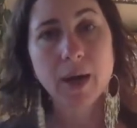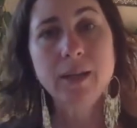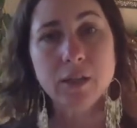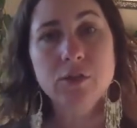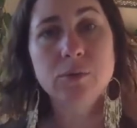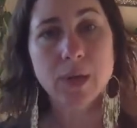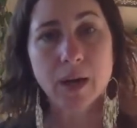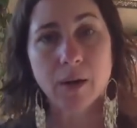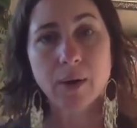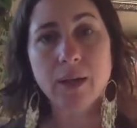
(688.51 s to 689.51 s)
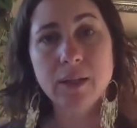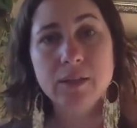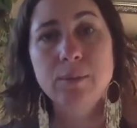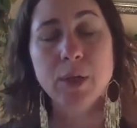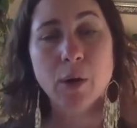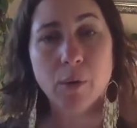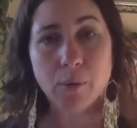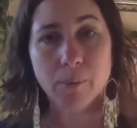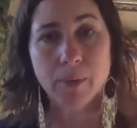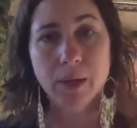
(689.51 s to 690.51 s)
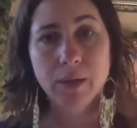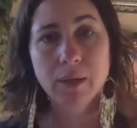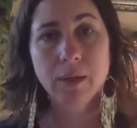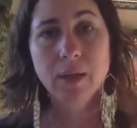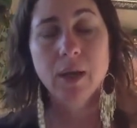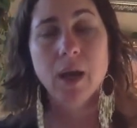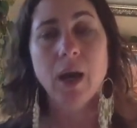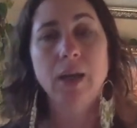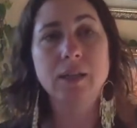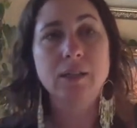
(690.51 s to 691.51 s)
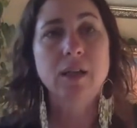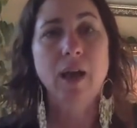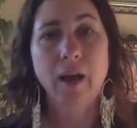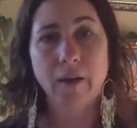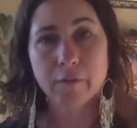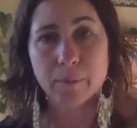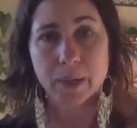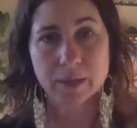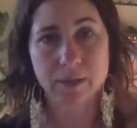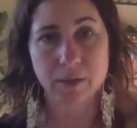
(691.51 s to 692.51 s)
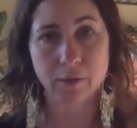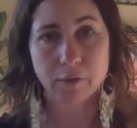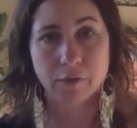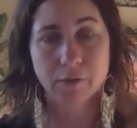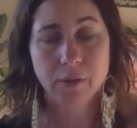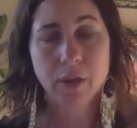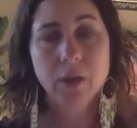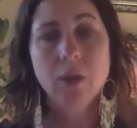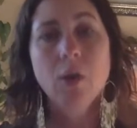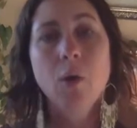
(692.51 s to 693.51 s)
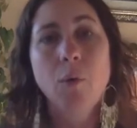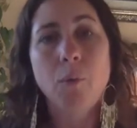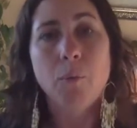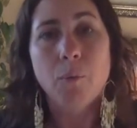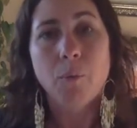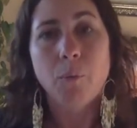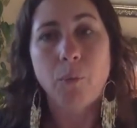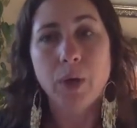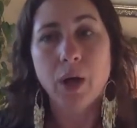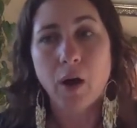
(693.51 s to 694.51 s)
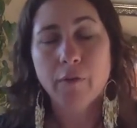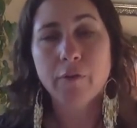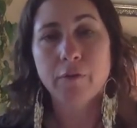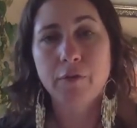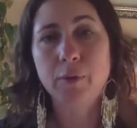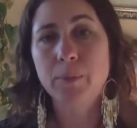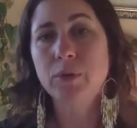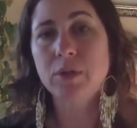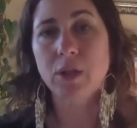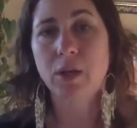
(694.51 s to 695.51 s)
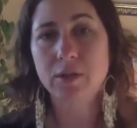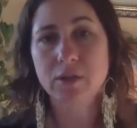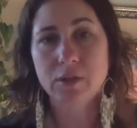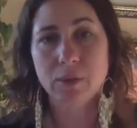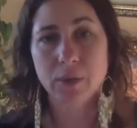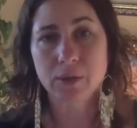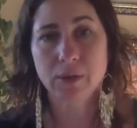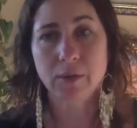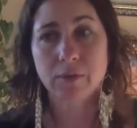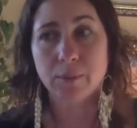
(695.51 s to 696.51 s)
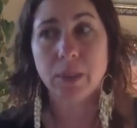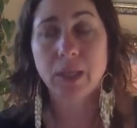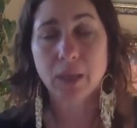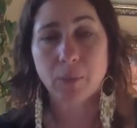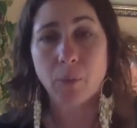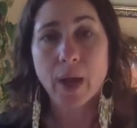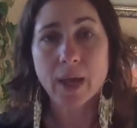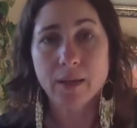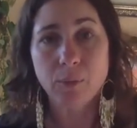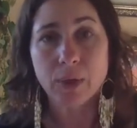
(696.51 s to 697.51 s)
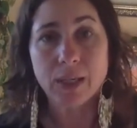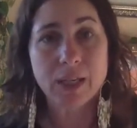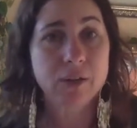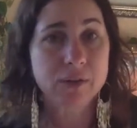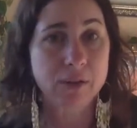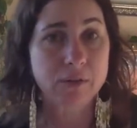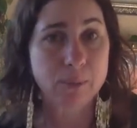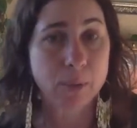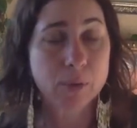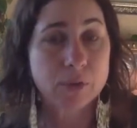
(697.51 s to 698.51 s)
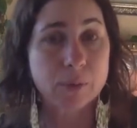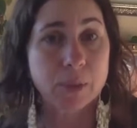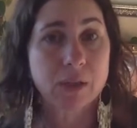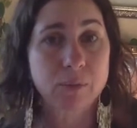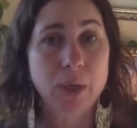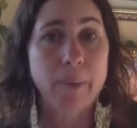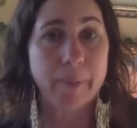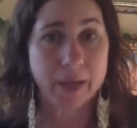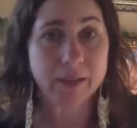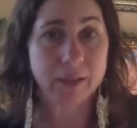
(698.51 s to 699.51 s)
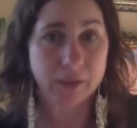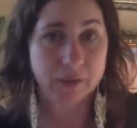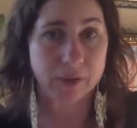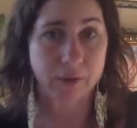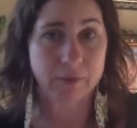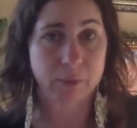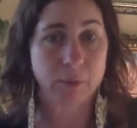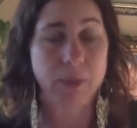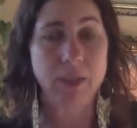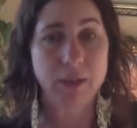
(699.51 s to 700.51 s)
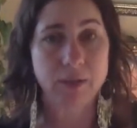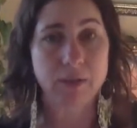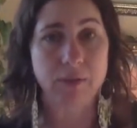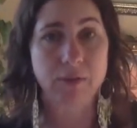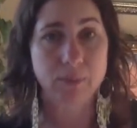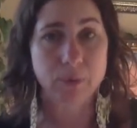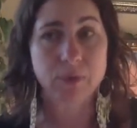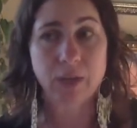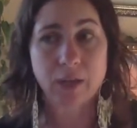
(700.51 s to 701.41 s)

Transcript: I need you now. I need to be home. I need to have myself. We often feel most lost to ourselves when we need ourselves the most, because we abandon ourselves when we need ourselves the most.